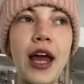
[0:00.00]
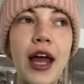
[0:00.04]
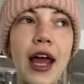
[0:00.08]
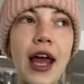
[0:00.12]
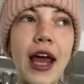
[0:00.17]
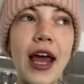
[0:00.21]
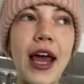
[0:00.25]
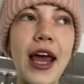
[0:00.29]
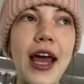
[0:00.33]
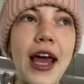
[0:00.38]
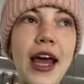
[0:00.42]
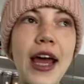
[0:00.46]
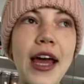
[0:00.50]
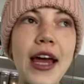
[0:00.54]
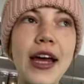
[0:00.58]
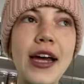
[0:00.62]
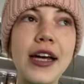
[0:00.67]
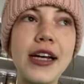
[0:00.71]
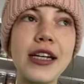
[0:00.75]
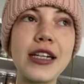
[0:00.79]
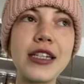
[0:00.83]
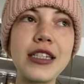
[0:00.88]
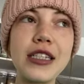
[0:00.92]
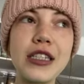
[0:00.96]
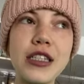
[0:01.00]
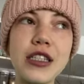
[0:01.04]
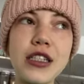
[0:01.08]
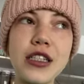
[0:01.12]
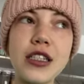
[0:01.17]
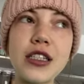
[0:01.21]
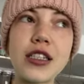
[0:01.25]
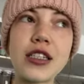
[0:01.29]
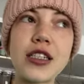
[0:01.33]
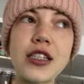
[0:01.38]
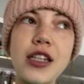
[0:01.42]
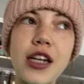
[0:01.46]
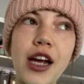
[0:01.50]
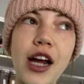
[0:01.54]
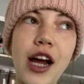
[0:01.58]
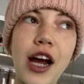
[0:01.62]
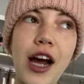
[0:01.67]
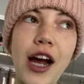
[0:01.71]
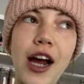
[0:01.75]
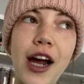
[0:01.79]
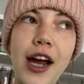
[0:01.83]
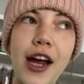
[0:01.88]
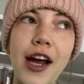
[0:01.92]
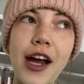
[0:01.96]
and
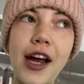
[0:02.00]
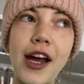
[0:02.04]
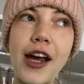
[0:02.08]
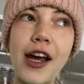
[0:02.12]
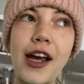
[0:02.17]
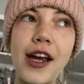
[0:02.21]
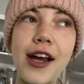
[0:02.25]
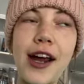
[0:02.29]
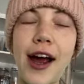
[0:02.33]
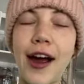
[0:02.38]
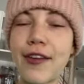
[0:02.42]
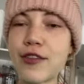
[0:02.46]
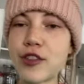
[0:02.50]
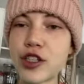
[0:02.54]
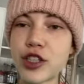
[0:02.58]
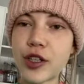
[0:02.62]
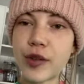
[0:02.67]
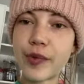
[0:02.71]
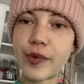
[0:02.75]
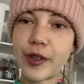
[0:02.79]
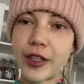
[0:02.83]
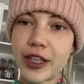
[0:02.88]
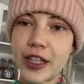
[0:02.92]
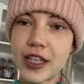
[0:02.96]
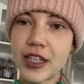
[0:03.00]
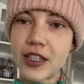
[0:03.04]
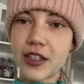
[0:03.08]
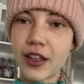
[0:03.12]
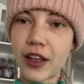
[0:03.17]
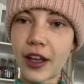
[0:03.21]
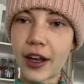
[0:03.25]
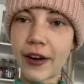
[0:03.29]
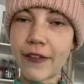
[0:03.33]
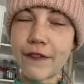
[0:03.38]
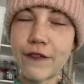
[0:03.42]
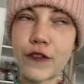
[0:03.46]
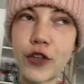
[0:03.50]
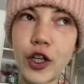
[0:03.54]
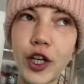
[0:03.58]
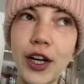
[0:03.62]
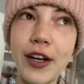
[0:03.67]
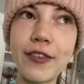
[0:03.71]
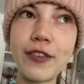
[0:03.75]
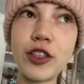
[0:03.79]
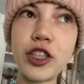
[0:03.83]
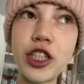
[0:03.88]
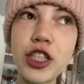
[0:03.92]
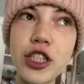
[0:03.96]
I haven't done one of these in like forever,